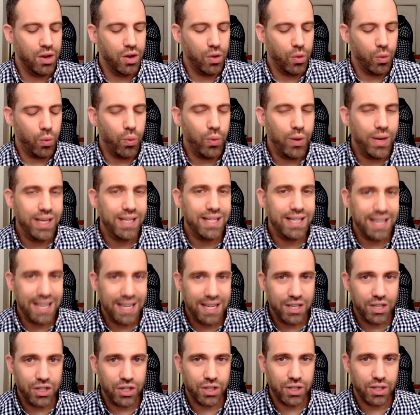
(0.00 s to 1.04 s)
We
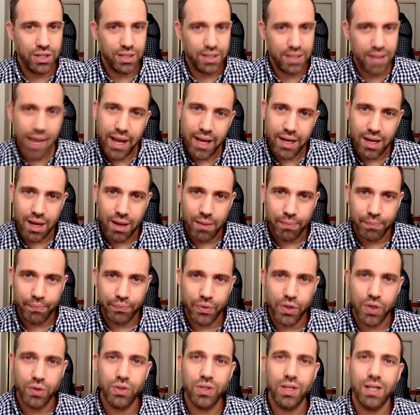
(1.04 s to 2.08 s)
teach stand-up
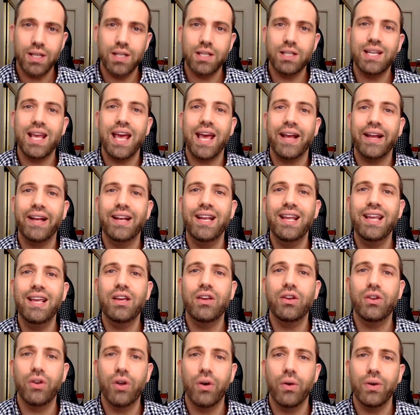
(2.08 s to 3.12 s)
using a technique
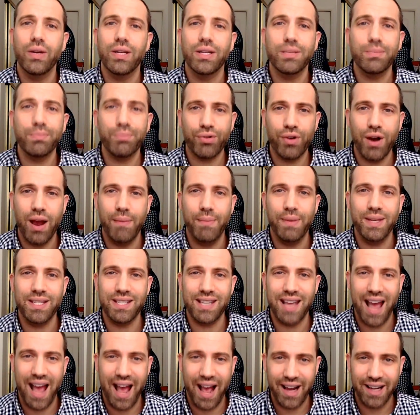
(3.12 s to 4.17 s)
known as premise
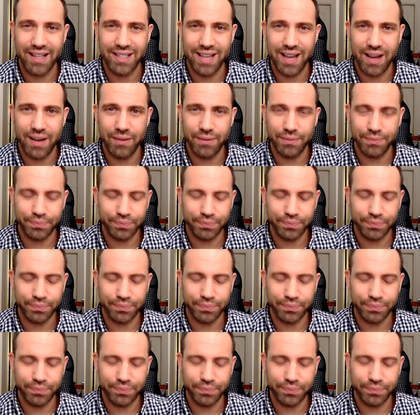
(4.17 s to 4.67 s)
act out.